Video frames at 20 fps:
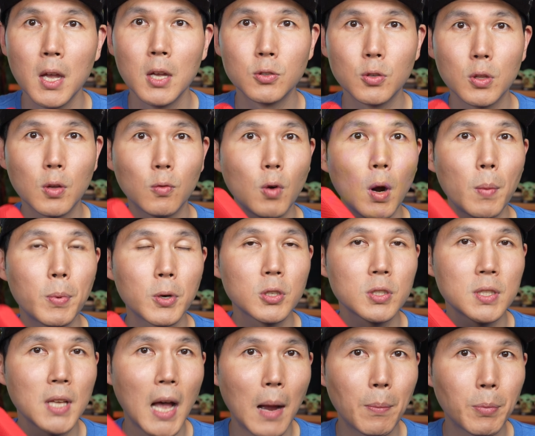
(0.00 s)
so the rubber
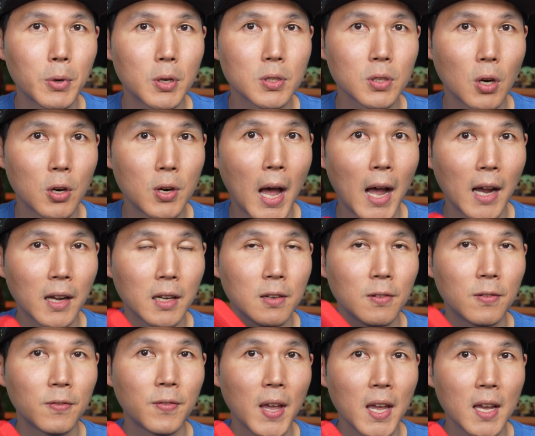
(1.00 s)
stoppers are not going
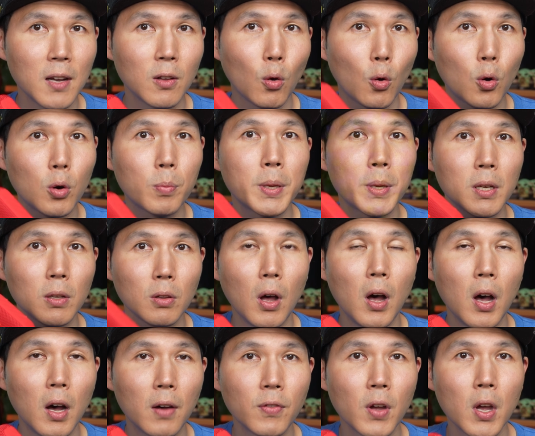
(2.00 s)
to fail or peel
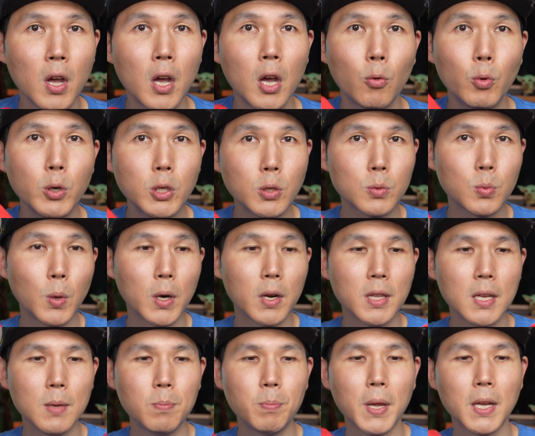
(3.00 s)
off, which is one
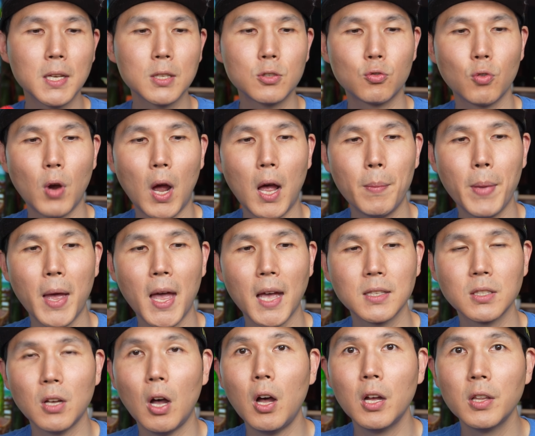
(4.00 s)
of the biggest
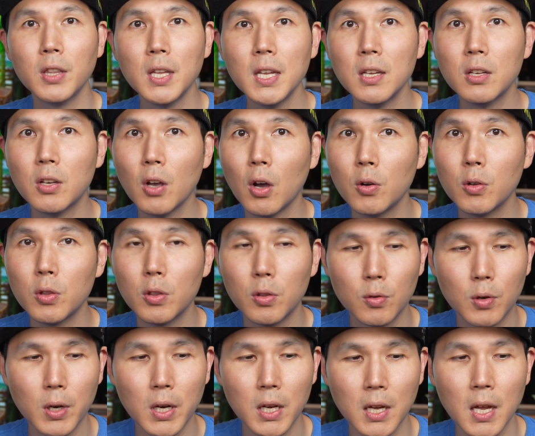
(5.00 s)
drawbacks on the Go
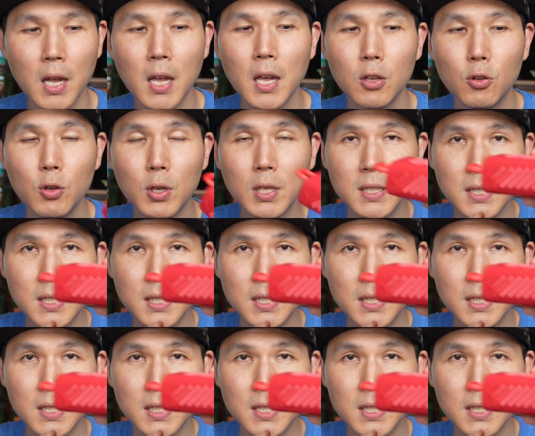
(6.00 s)
3. You can